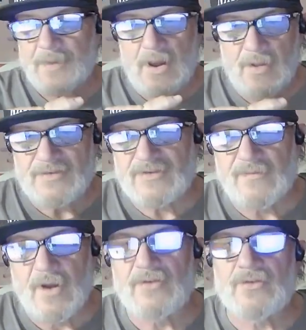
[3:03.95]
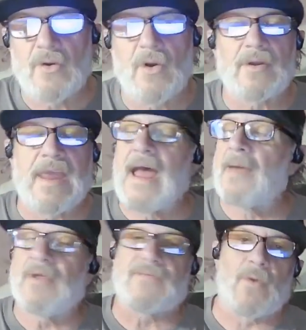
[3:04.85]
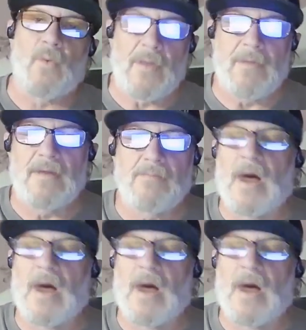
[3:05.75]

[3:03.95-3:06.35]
you know, this devotional can for women,